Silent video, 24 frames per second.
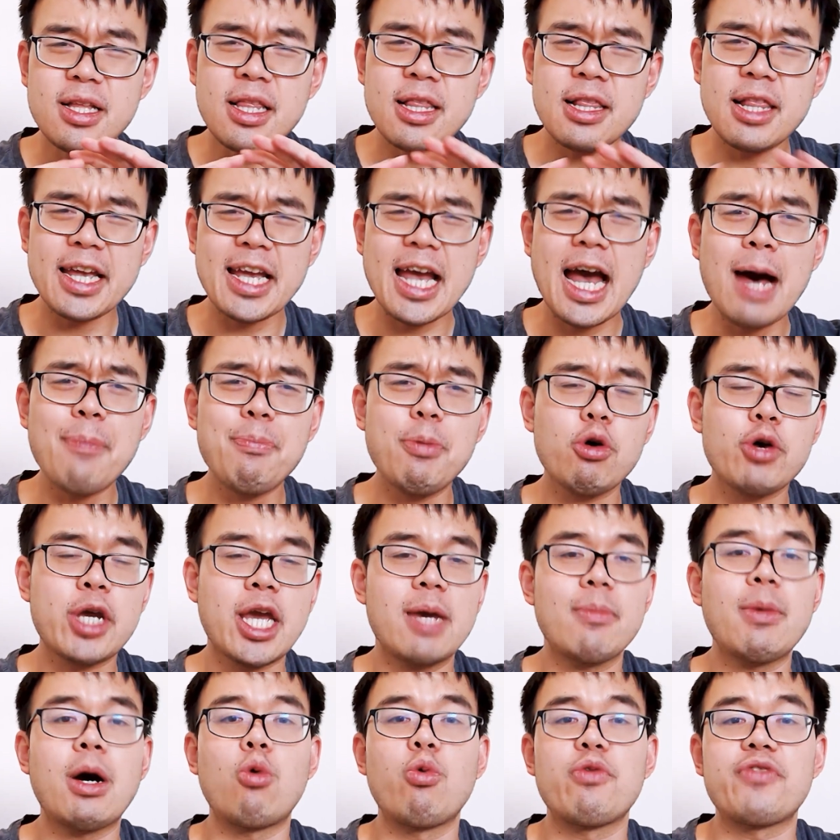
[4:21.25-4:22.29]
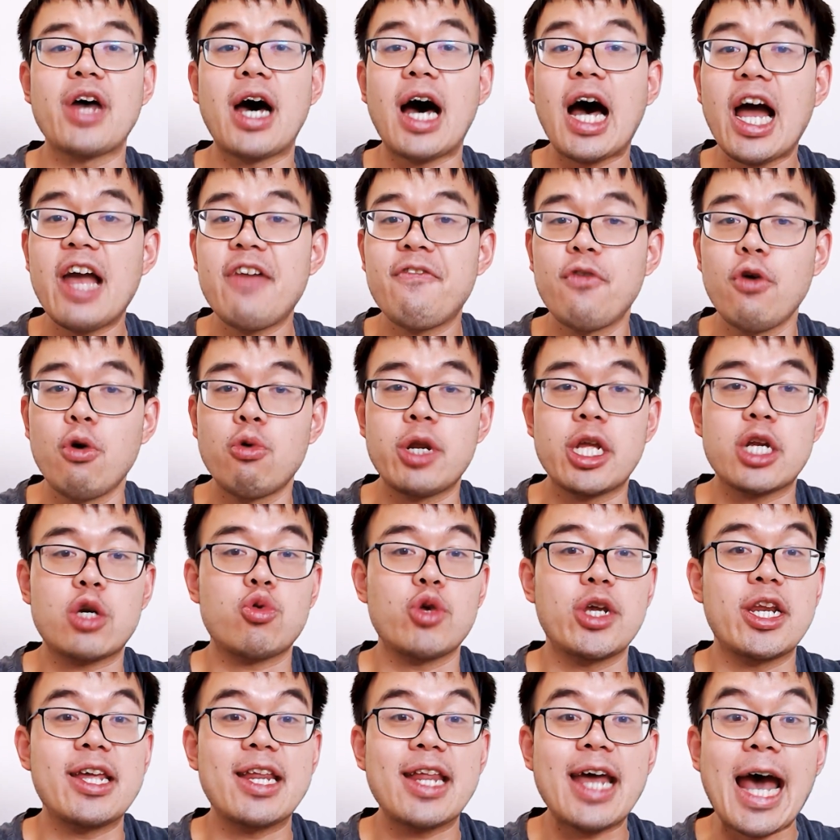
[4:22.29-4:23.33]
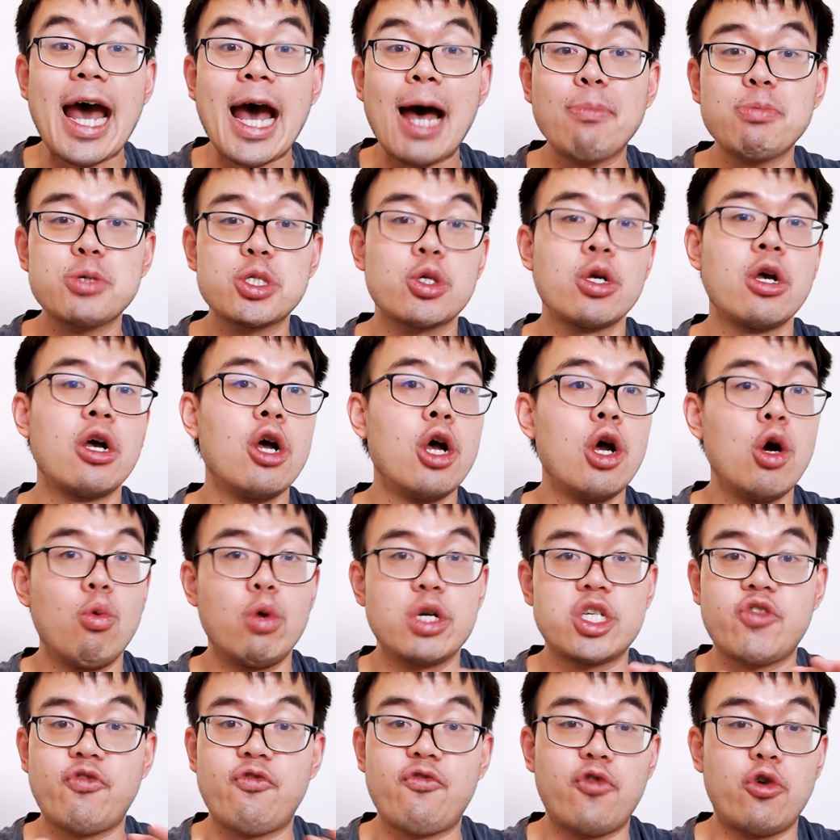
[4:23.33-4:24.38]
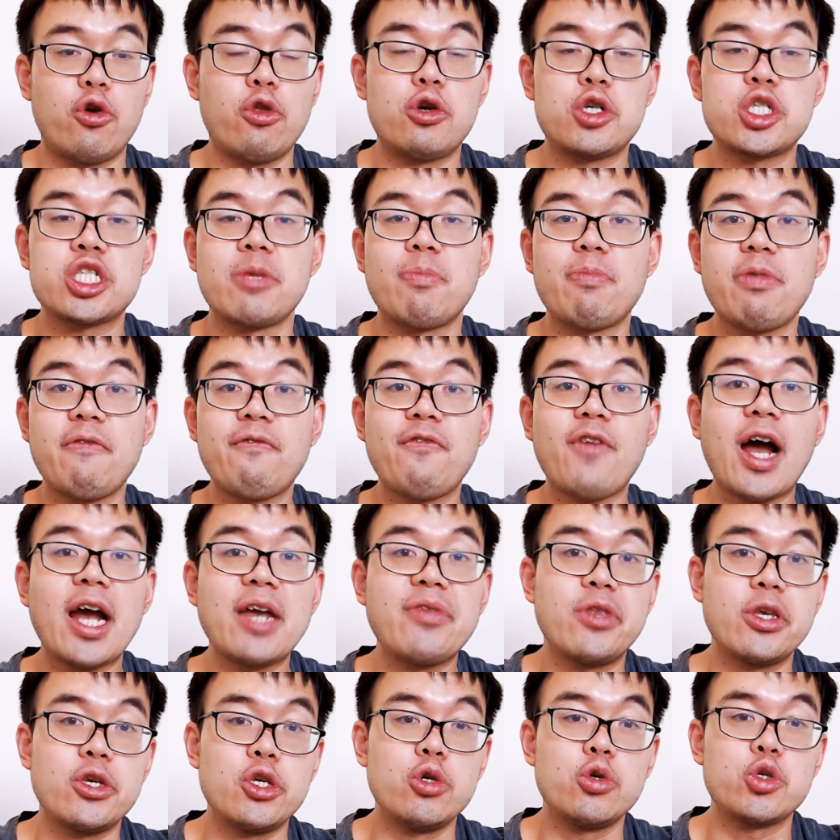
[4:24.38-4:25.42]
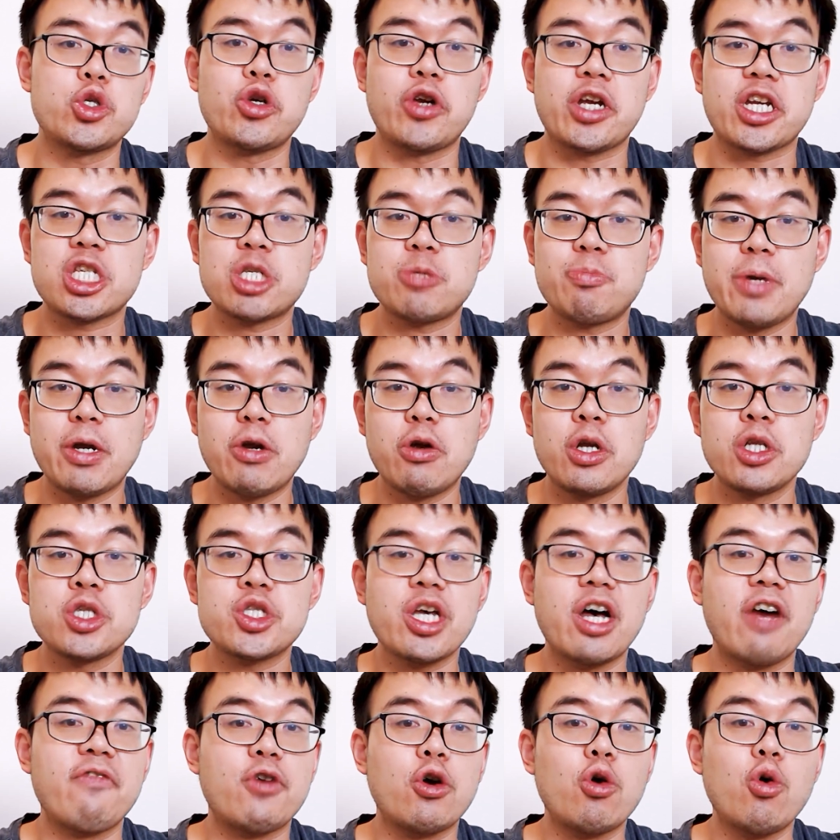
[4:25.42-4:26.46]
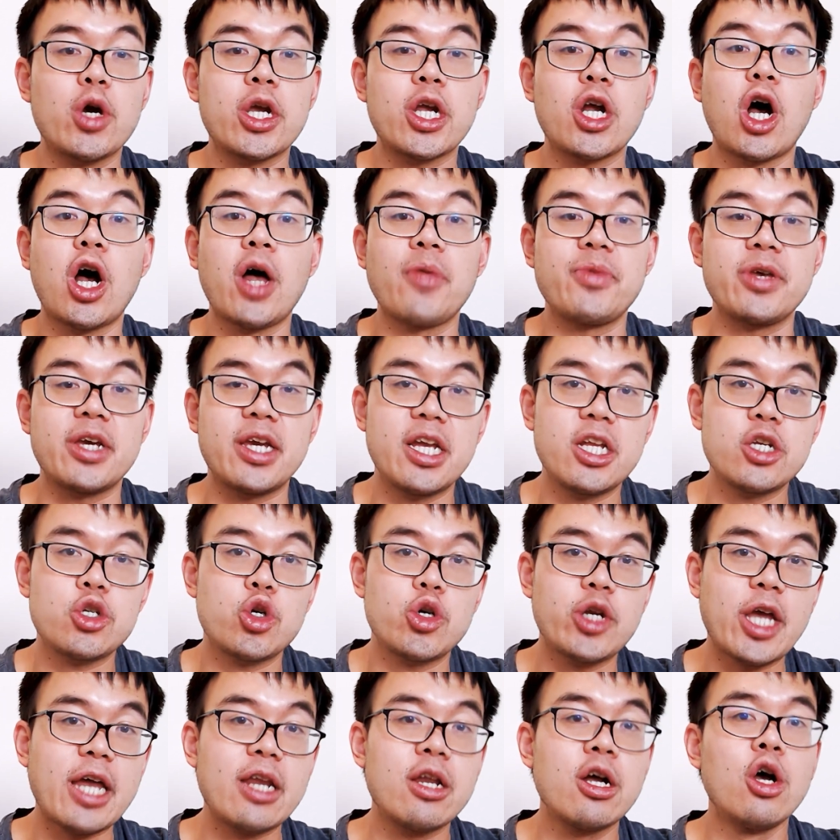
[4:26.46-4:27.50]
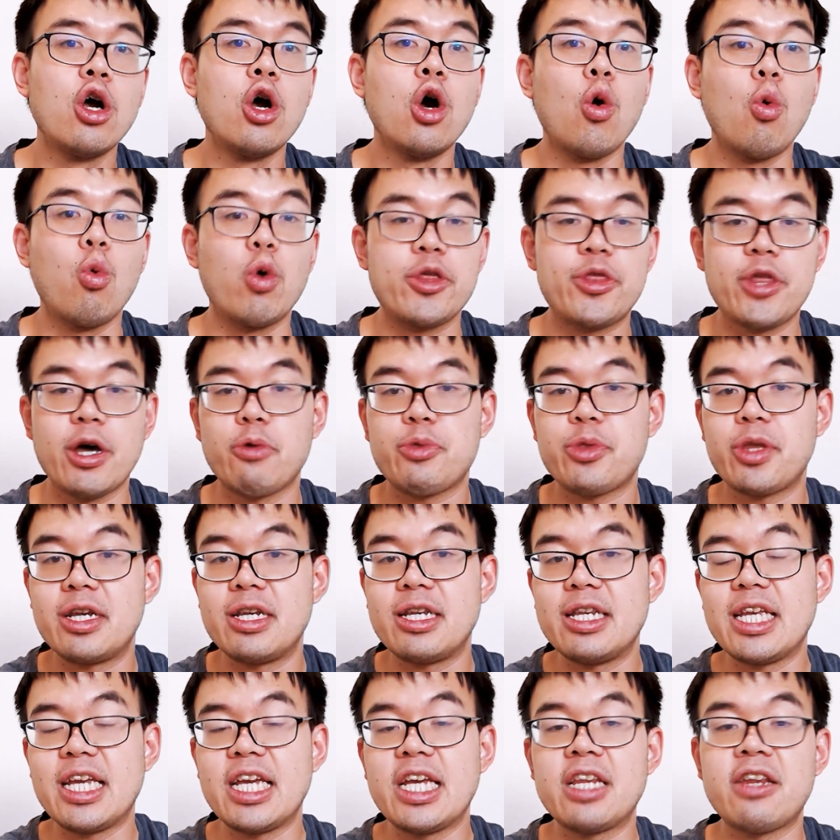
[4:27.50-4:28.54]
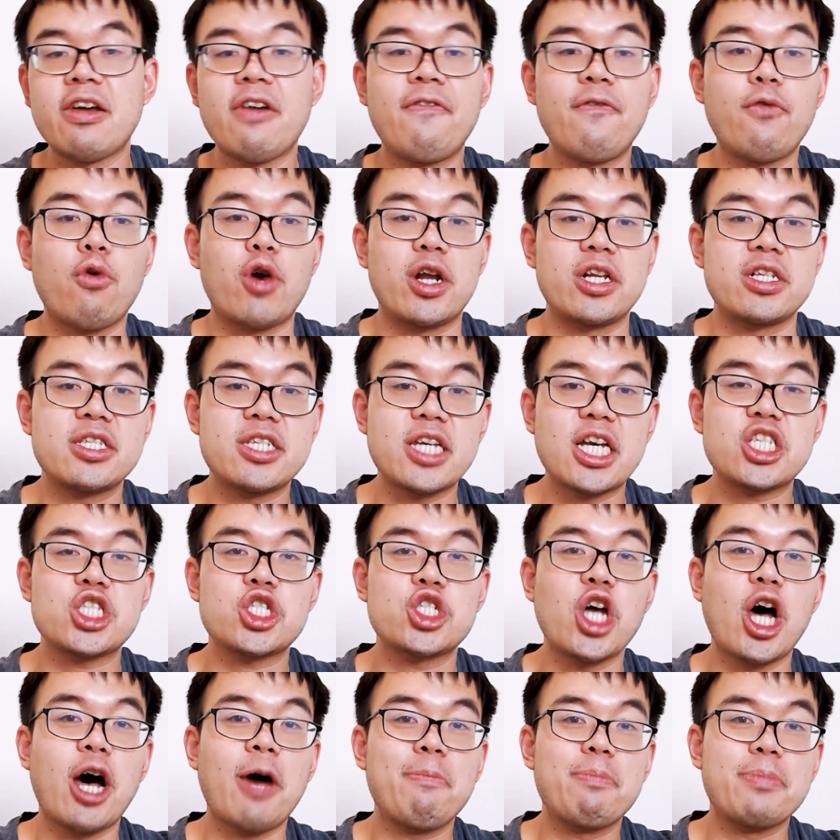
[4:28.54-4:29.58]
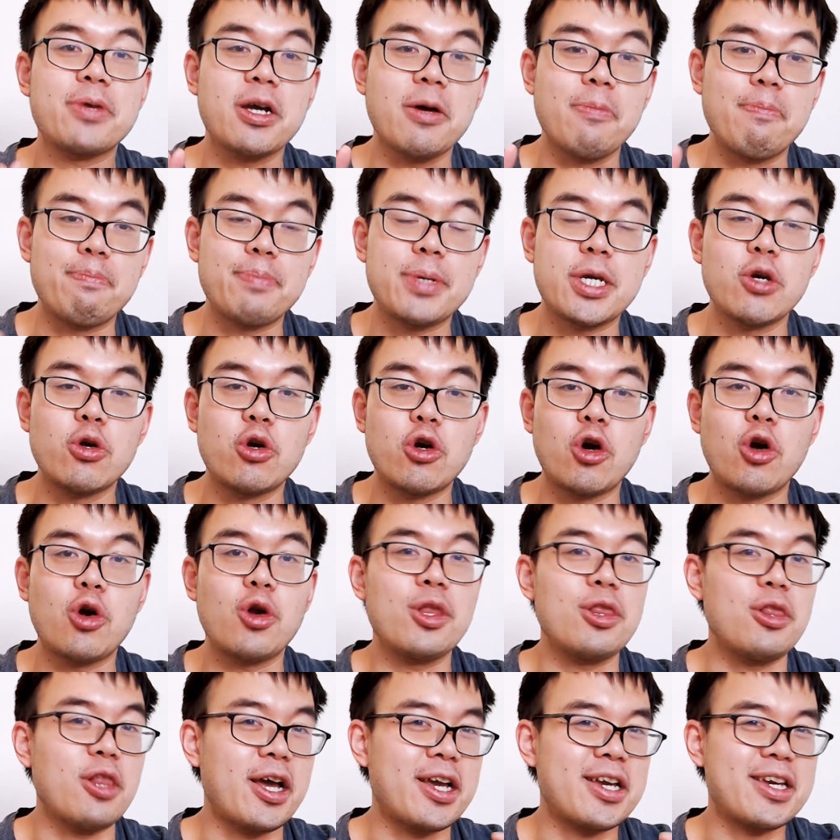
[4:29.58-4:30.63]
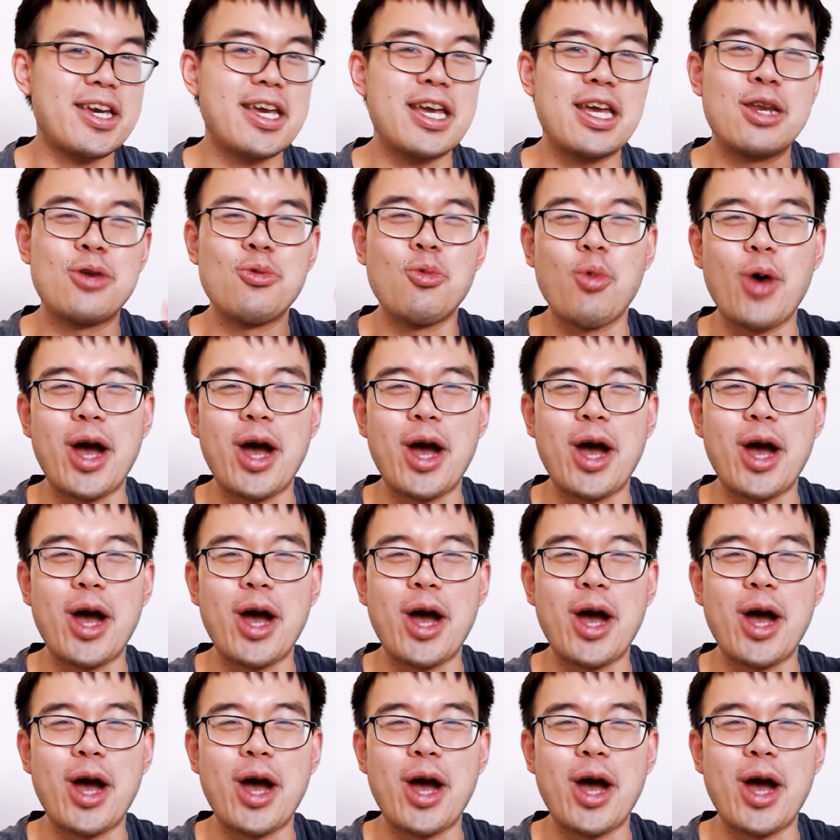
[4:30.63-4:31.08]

Like Apple came up with the iPhone and created apps which further simplified the user experience of going on the internet without the need for a desktop computer like in